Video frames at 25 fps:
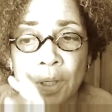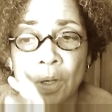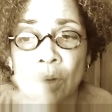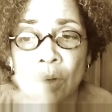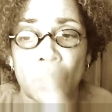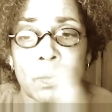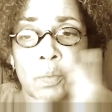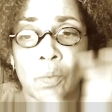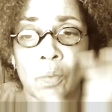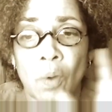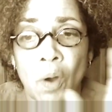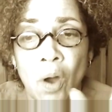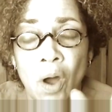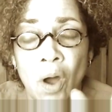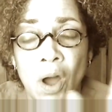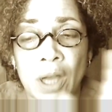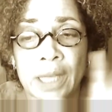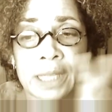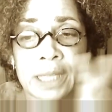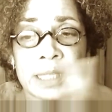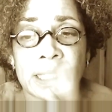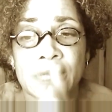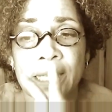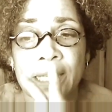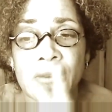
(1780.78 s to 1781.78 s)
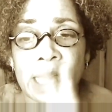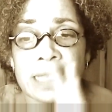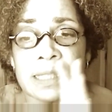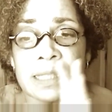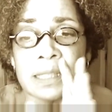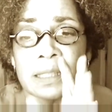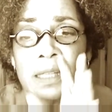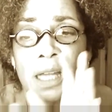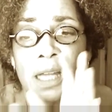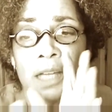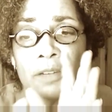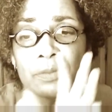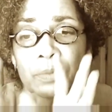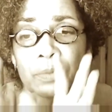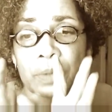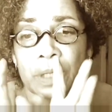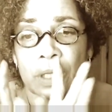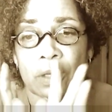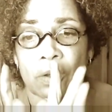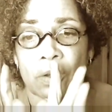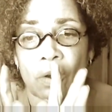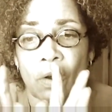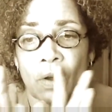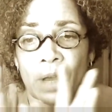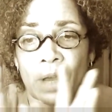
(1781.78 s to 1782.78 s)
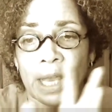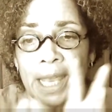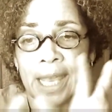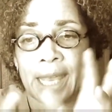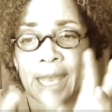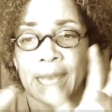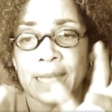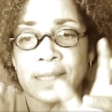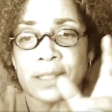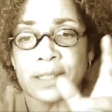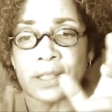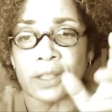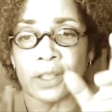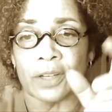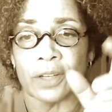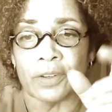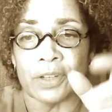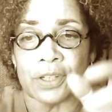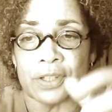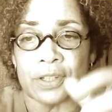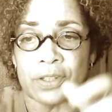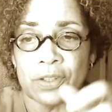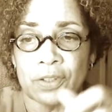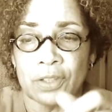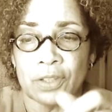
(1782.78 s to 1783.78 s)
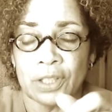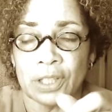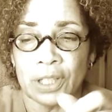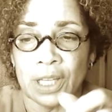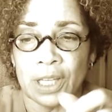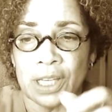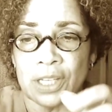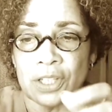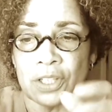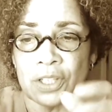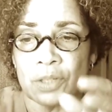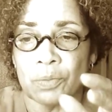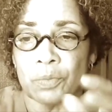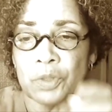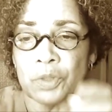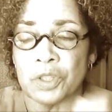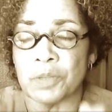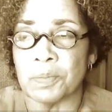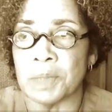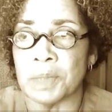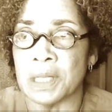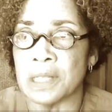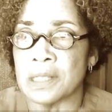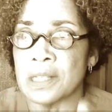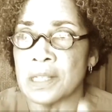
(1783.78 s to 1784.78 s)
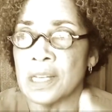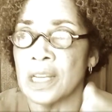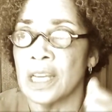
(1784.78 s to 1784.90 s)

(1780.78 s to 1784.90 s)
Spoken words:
walk, and he has a lot of what they call ancillary circulation, which means